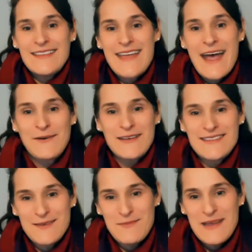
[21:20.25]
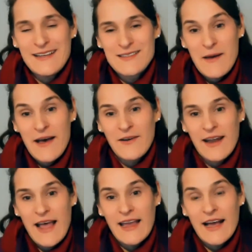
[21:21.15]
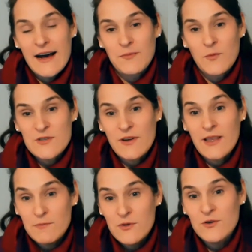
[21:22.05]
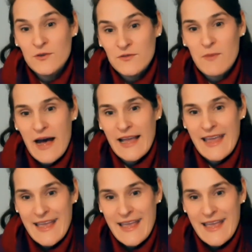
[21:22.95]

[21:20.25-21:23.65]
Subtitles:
townies at the meetings about, and I was really moved by